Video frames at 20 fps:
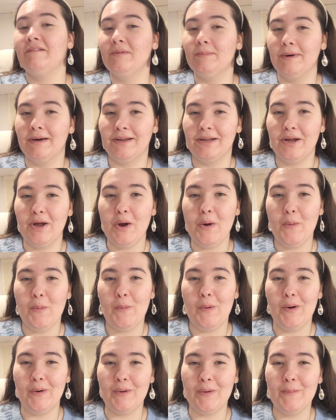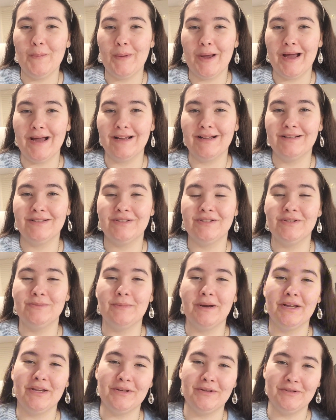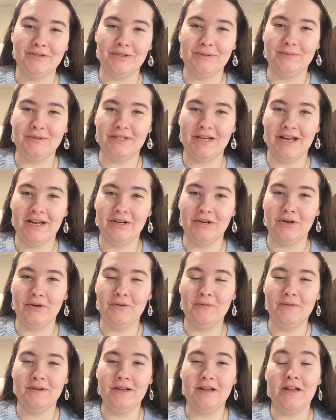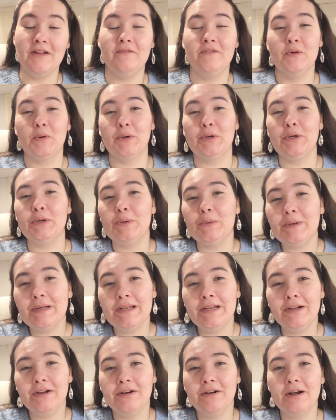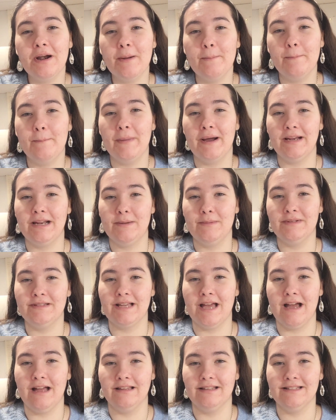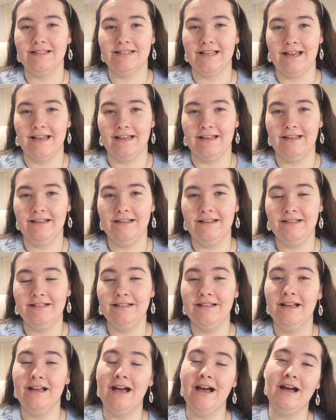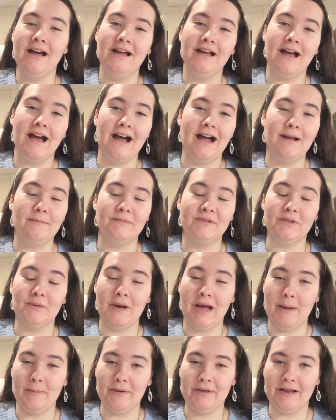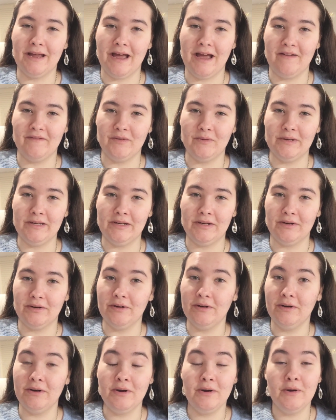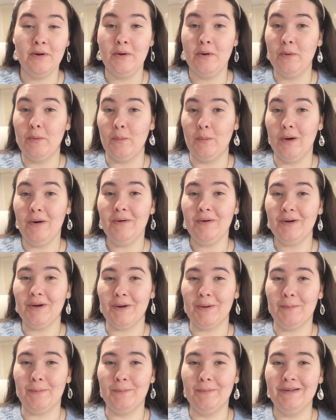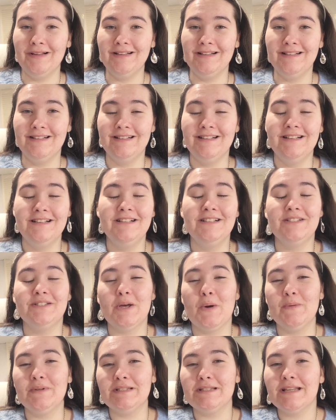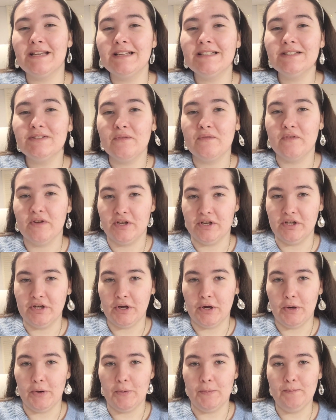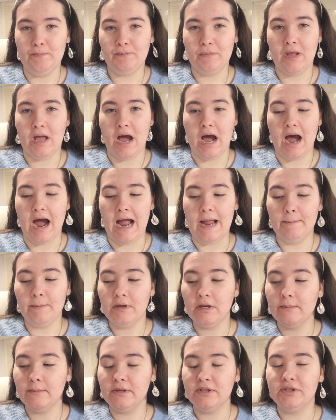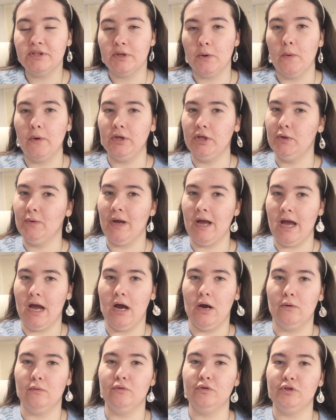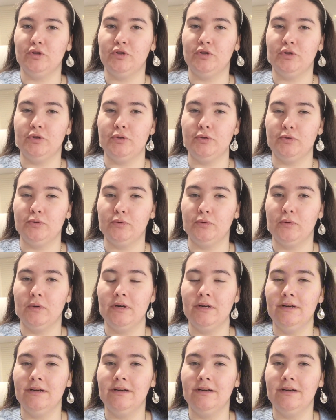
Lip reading: everybody, welcome back to my YouTube channel. If you are new here, my name is Alize. I'm so happy to have you here. Welcome. So in today's video, I'm going to be showing you how to